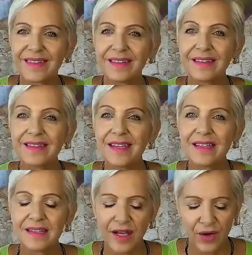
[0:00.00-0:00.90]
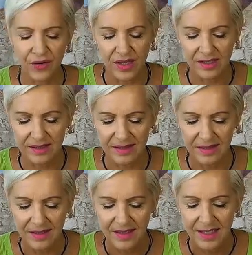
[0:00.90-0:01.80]
It says,
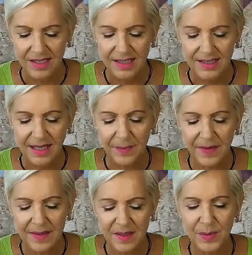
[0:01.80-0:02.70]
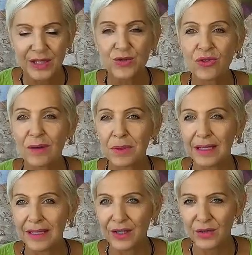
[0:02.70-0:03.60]
Aries, something that's been
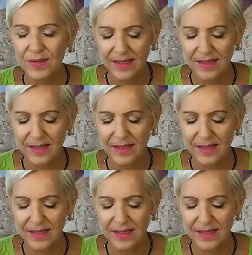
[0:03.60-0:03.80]
troubling you,